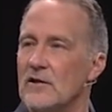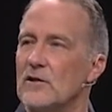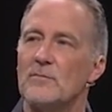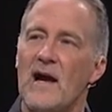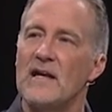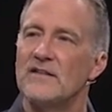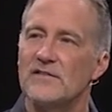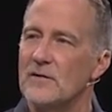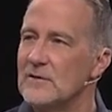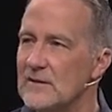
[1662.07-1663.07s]
and our mind
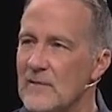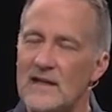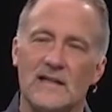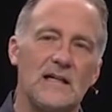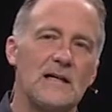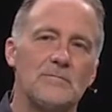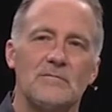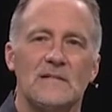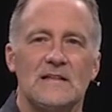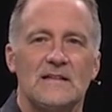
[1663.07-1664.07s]
is already made up.